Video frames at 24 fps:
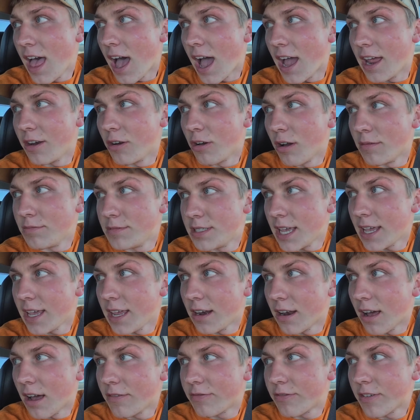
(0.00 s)
I know I'm
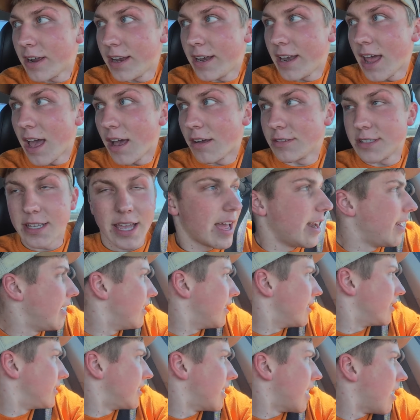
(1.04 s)
taking off right now to head
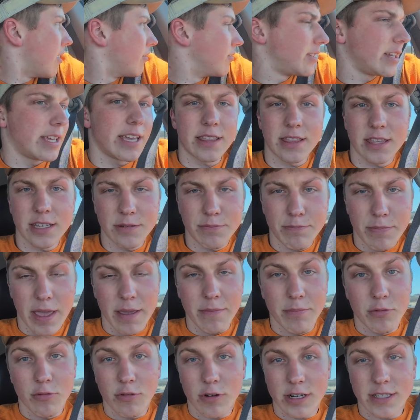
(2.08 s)
into town to get this
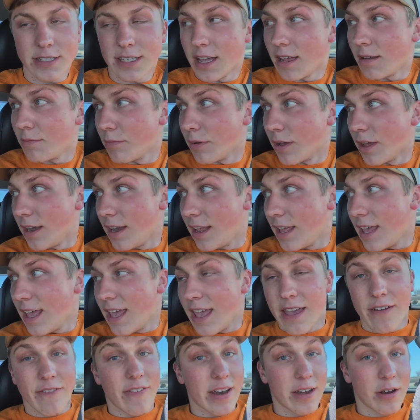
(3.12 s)
paperwork done, but
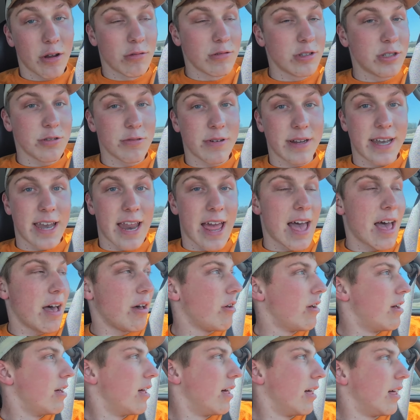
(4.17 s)
if I don't do it
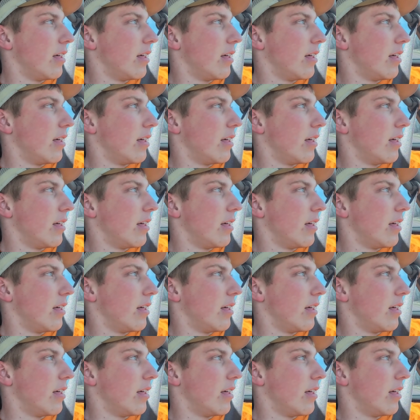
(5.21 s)
now,